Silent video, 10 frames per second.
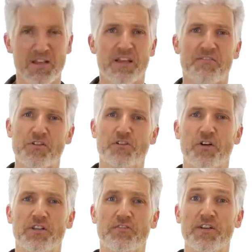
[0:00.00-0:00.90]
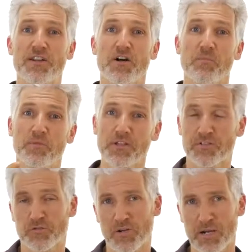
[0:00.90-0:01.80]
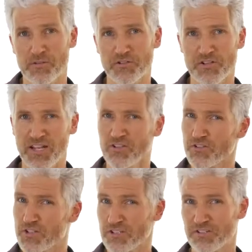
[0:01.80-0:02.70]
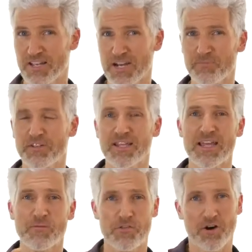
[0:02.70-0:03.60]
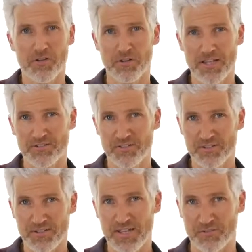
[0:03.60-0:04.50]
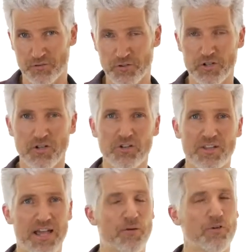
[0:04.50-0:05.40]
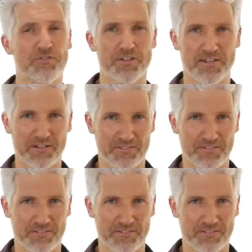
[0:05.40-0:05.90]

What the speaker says: If you enjoyed this video, please subscribe to the channel so you can stay up to date with all the lessons and tutorials, and we'll see you next